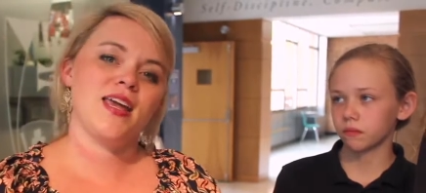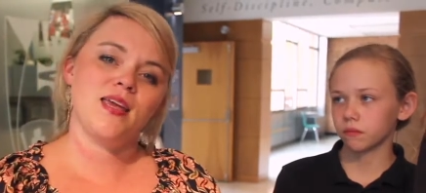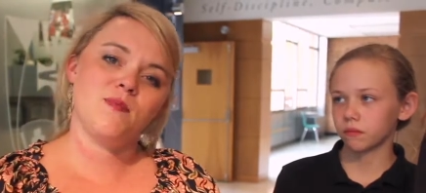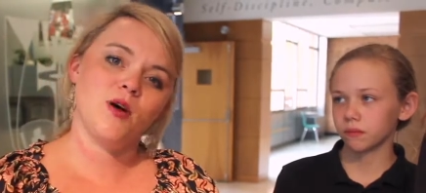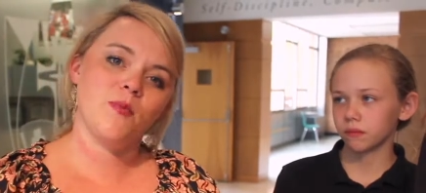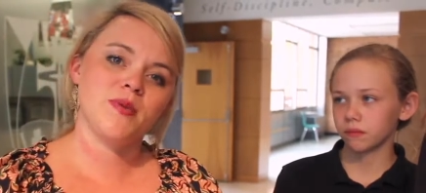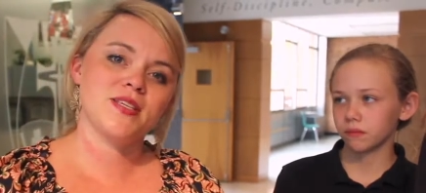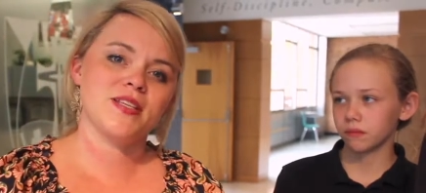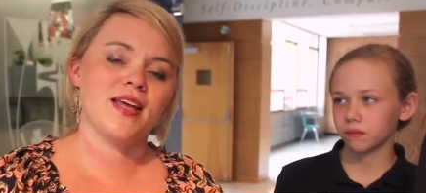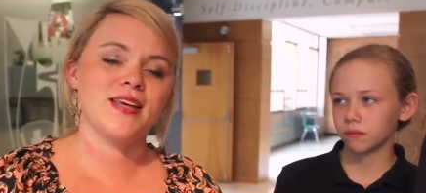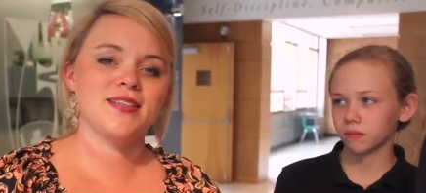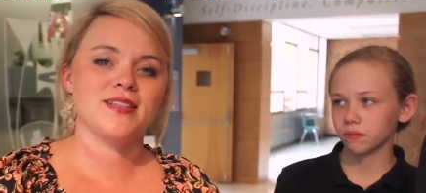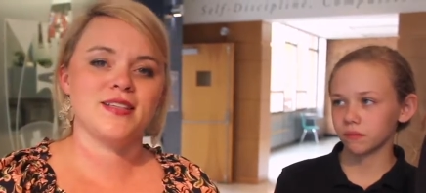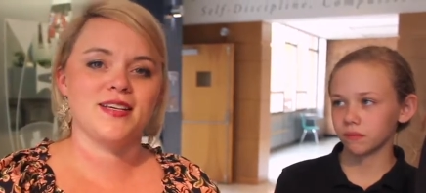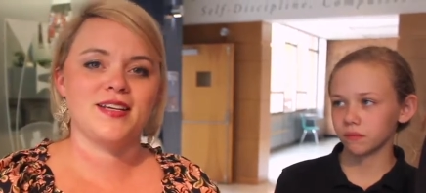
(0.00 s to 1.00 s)
Speaker 1: Email Miss
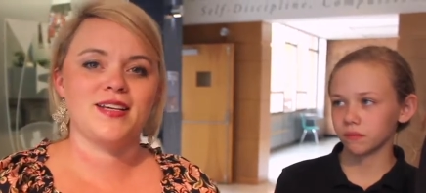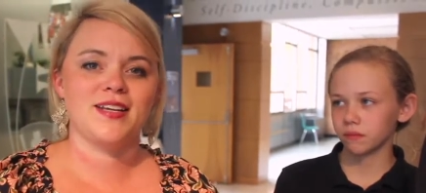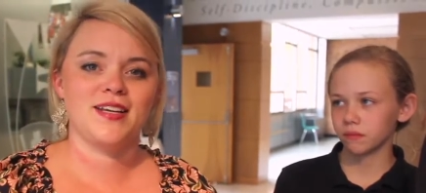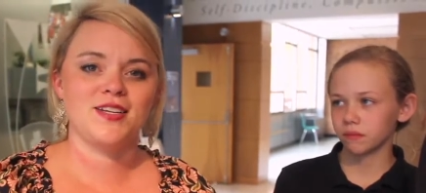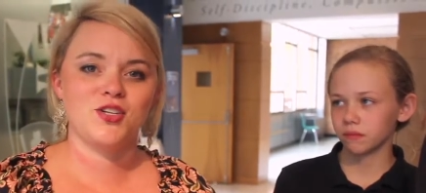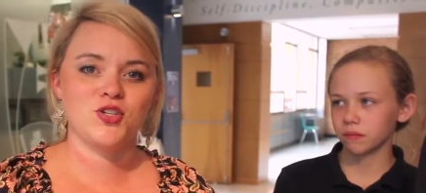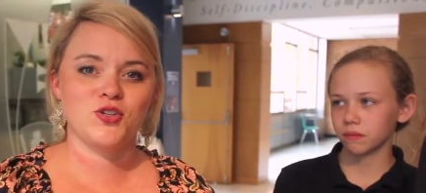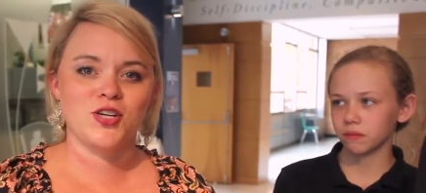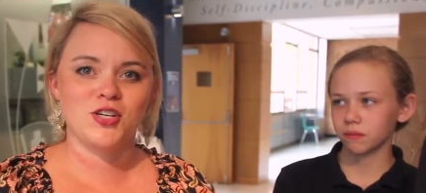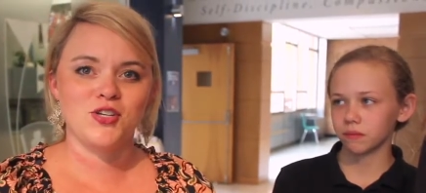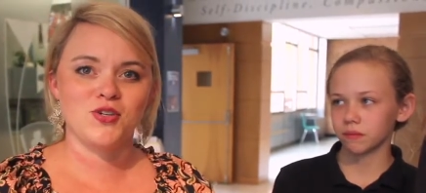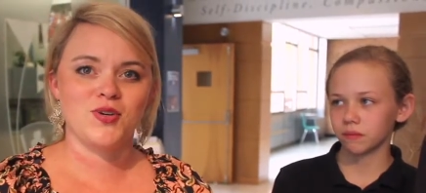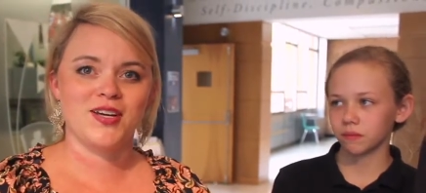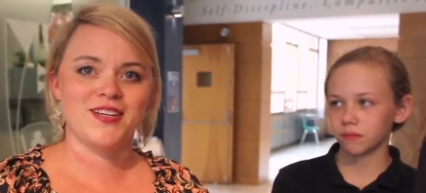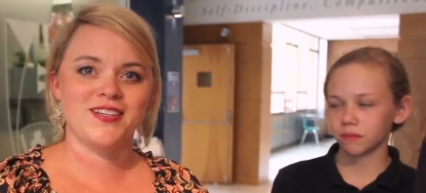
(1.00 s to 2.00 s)
Leslie and, and she'll get
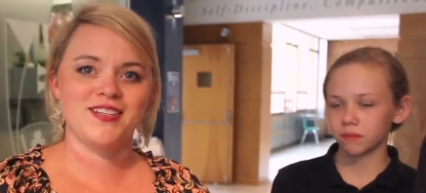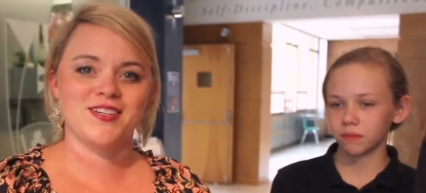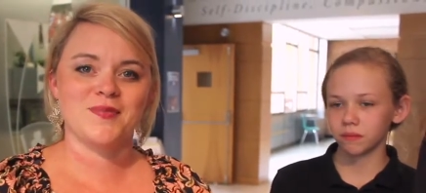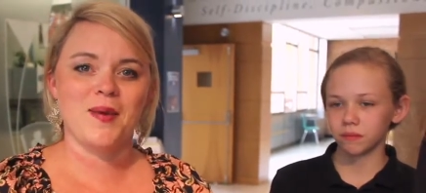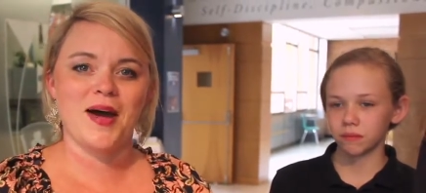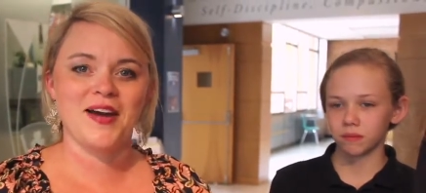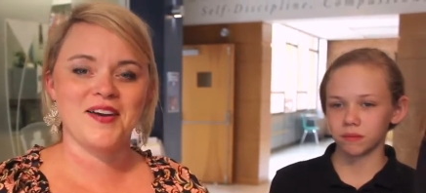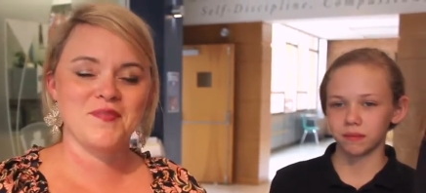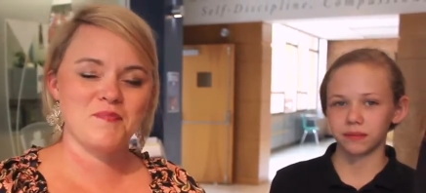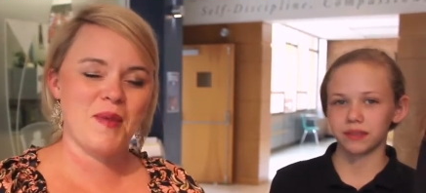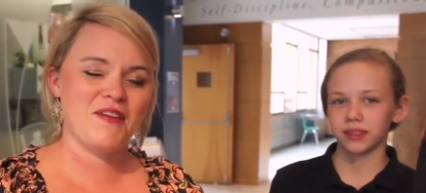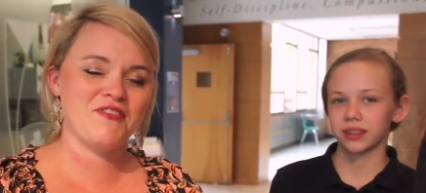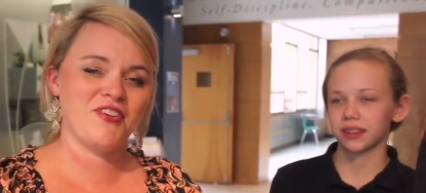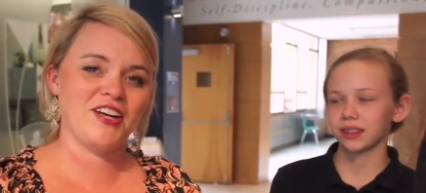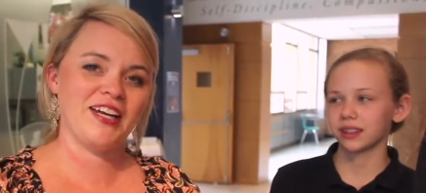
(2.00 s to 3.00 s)
you into my, my
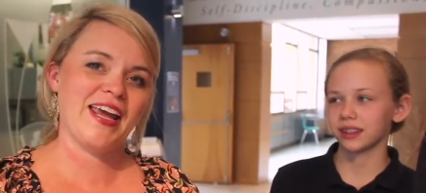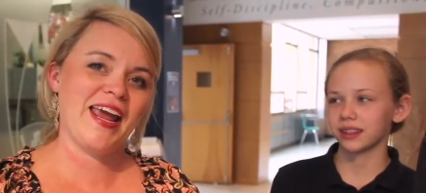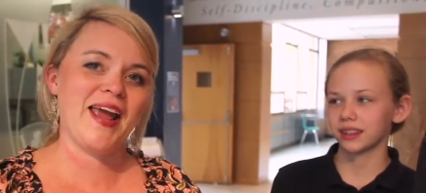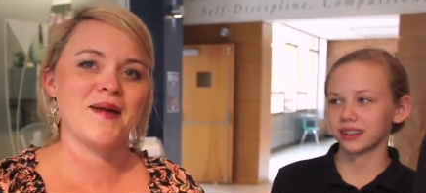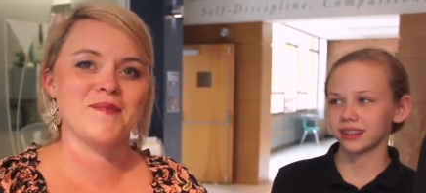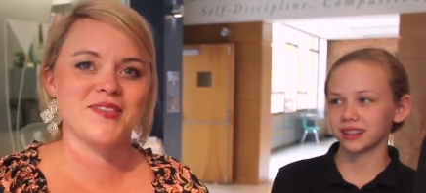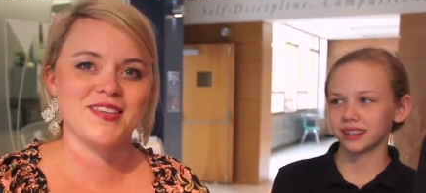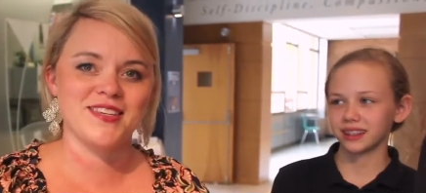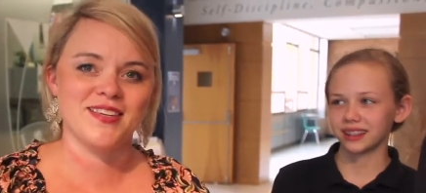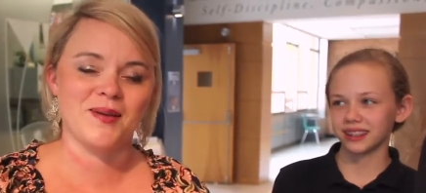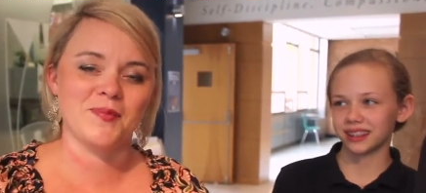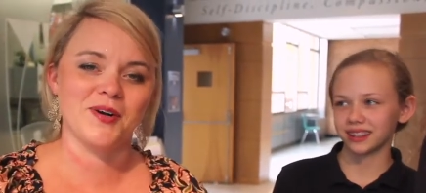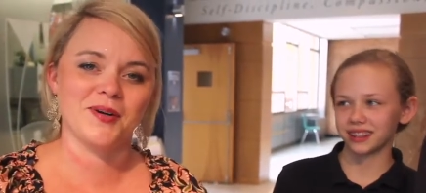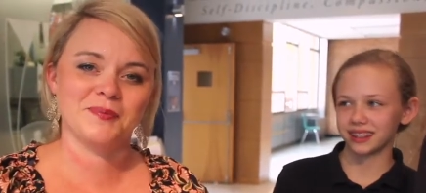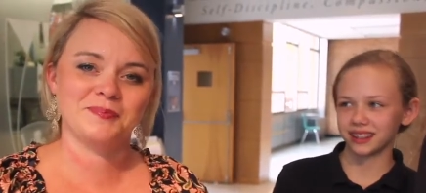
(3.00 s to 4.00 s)
fun camp this
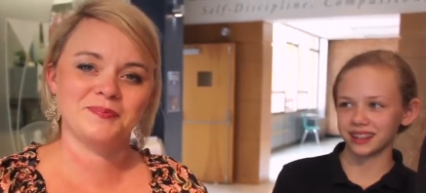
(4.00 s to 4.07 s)
summer